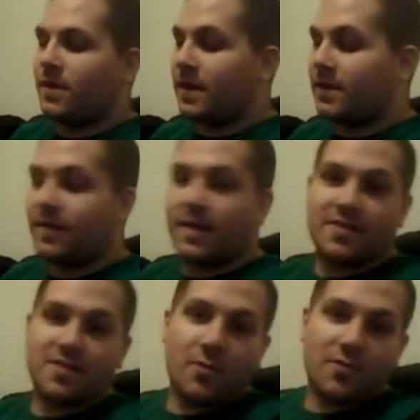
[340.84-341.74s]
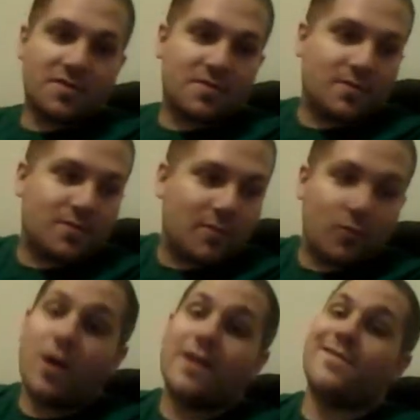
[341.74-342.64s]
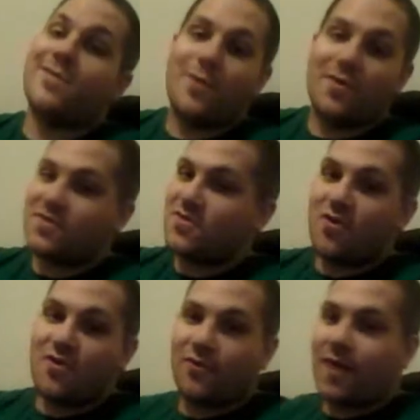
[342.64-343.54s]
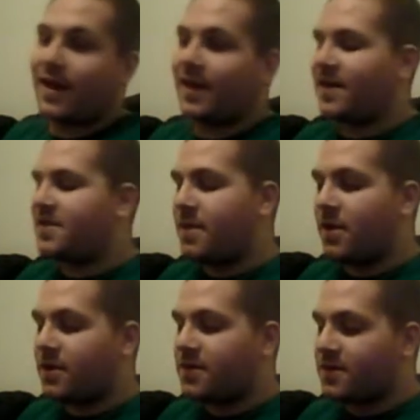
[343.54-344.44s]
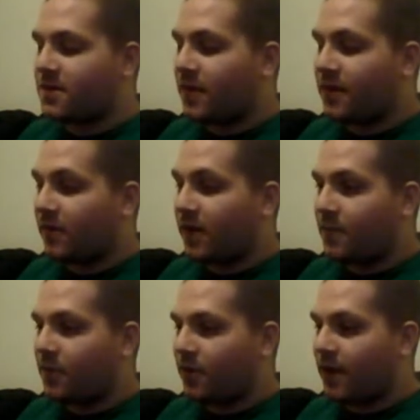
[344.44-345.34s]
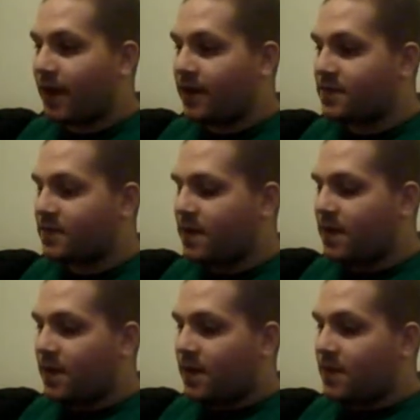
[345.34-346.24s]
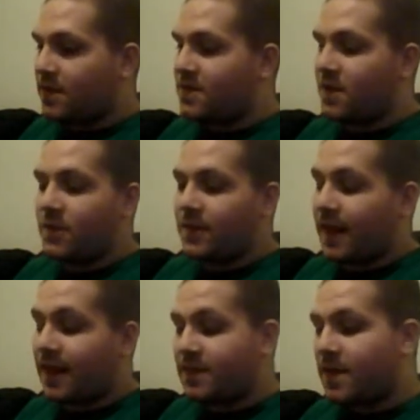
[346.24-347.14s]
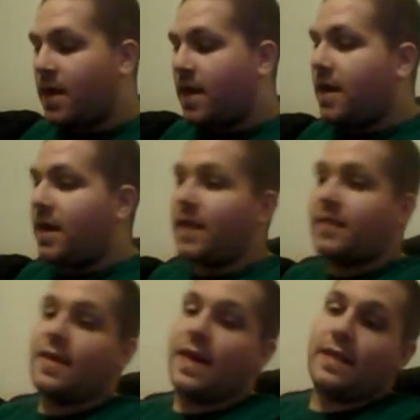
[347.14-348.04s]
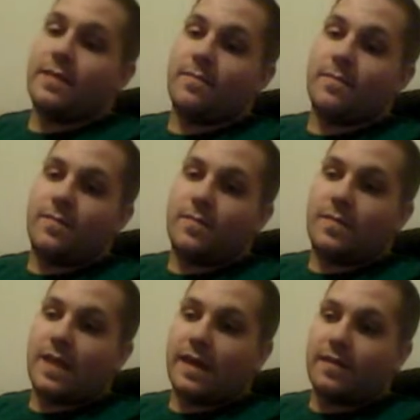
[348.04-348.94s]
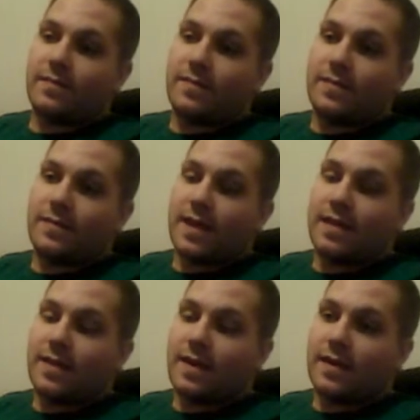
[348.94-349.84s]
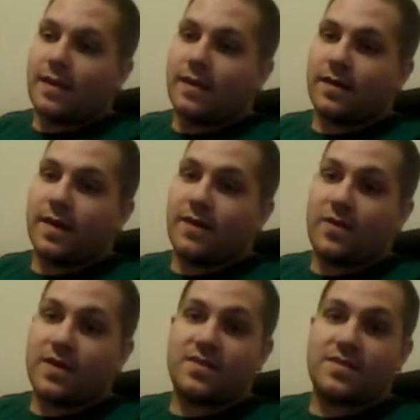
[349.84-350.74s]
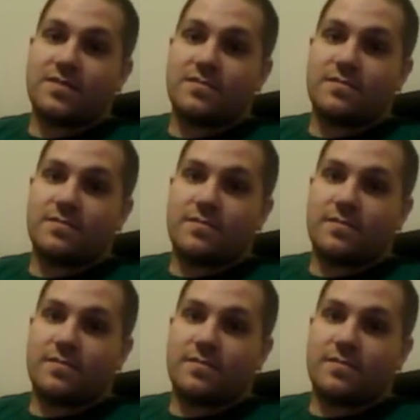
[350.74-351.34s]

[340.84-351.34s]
it's the most one of the most nerve-wracking experiences you'll ever come across. So intense, and they they give us